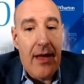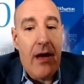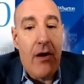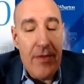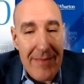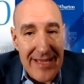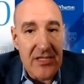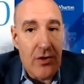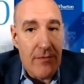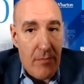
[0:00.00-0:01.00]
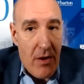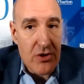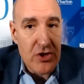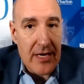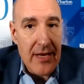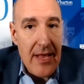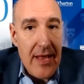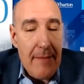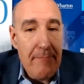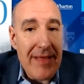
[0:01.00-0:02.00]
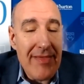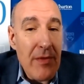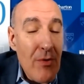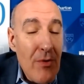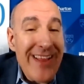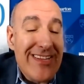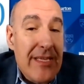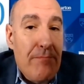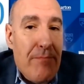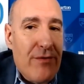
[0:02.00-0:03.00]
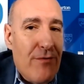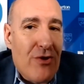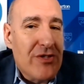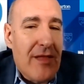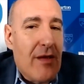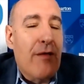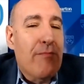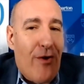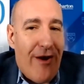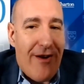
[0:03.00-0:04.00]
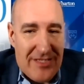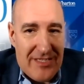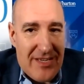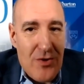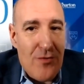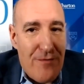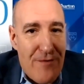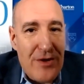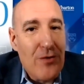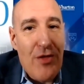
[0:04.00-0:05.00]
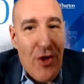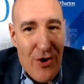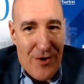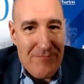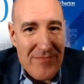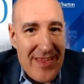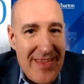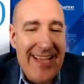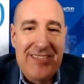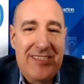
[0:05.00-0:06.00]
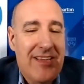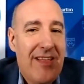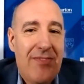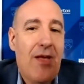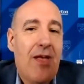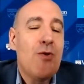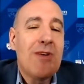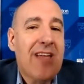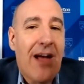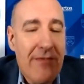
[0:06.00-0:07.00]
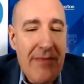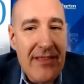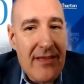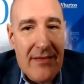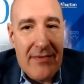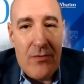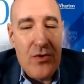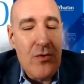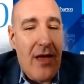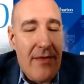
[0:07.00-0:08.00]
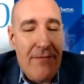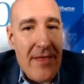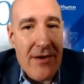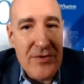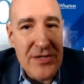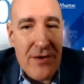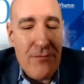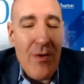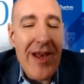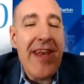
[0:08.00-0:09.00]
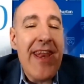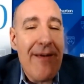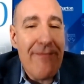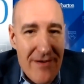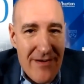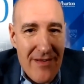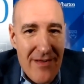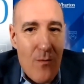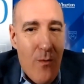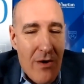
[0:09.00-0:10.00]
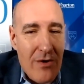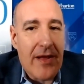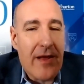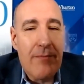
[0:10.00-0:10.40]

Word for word: uh, on the basis of the blockchain. But the more interesting part, of course, is the cryptocurrencies. And you refer to the dollar. Yes, the US government, the, U, uh, the Federal Reserve will never want a